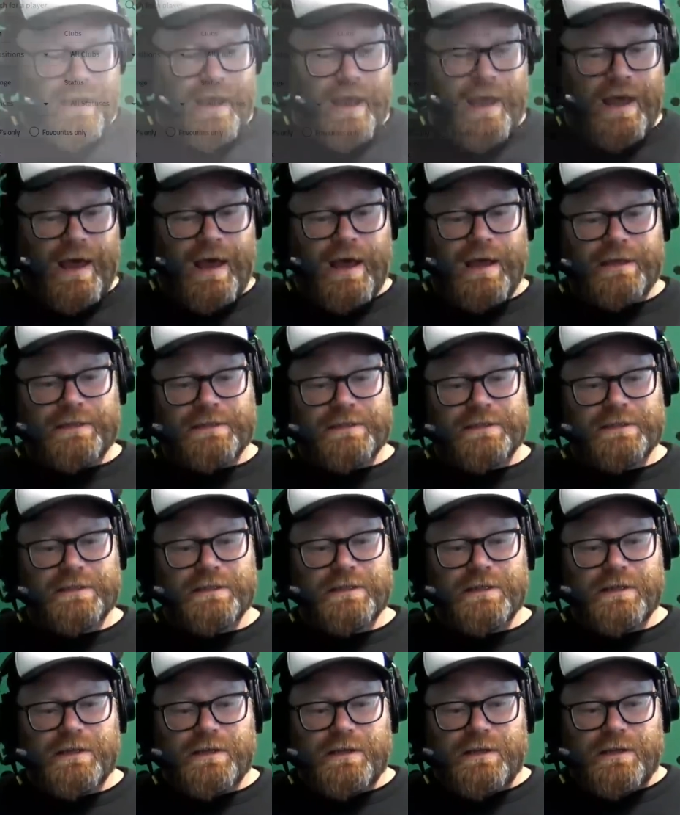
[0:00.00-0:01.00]
at
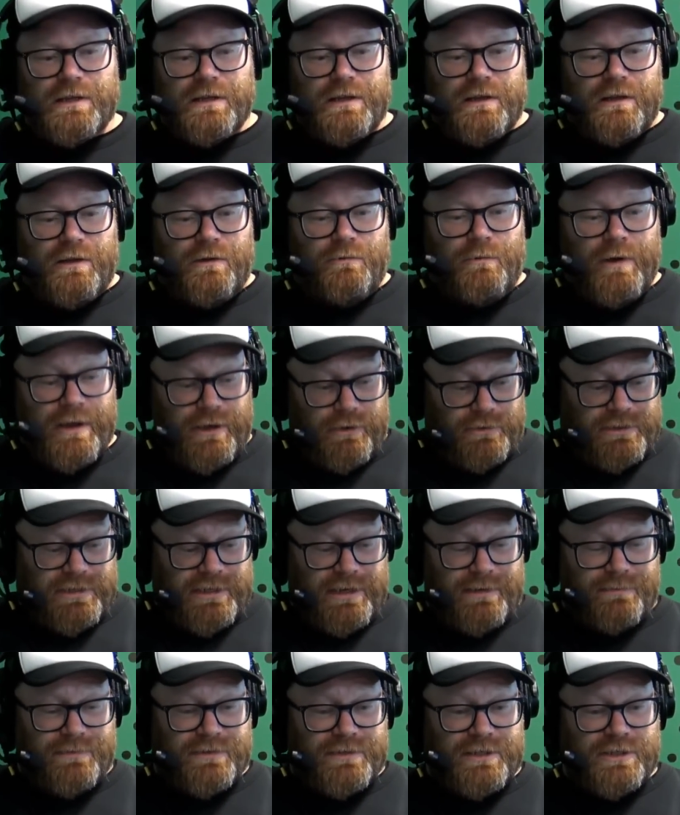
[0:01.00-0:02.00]
where your
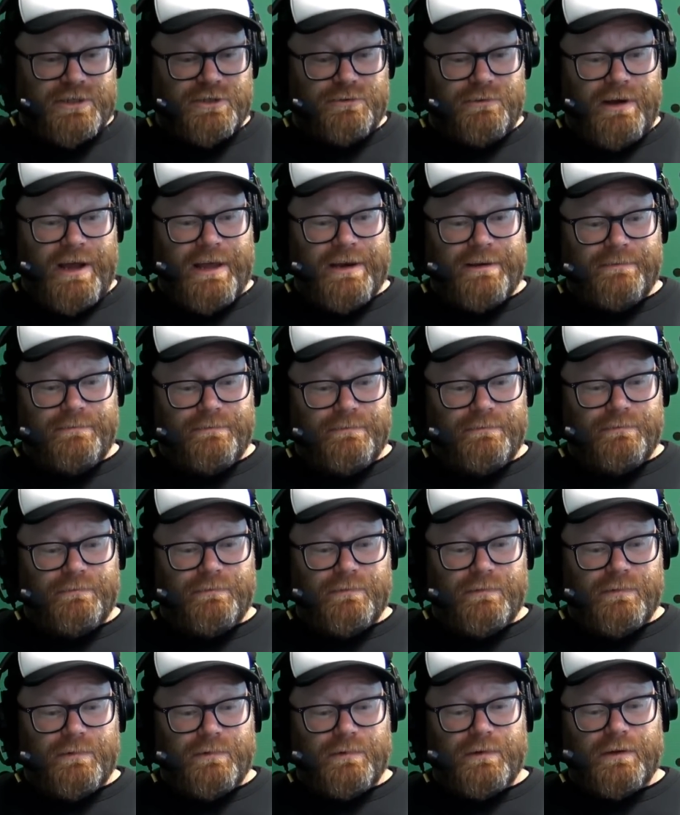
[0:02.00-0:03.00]
team's situated.
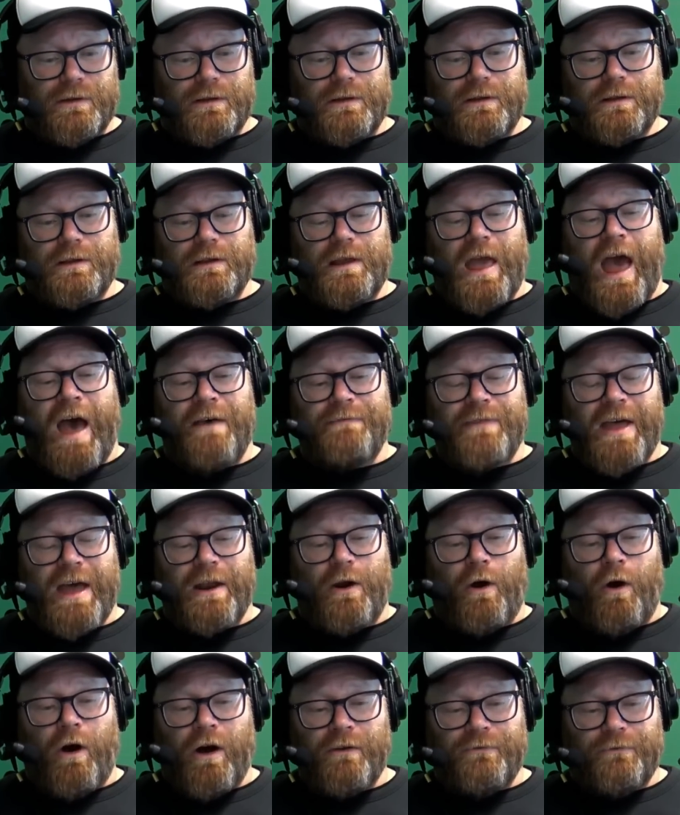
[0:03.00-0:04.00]
Have
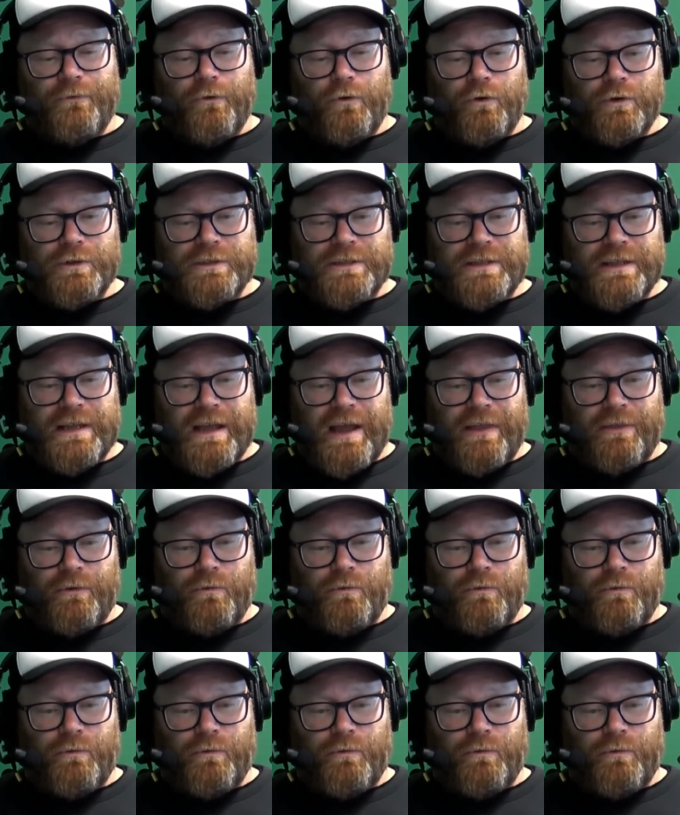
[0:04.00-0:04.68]
that eye forward to the other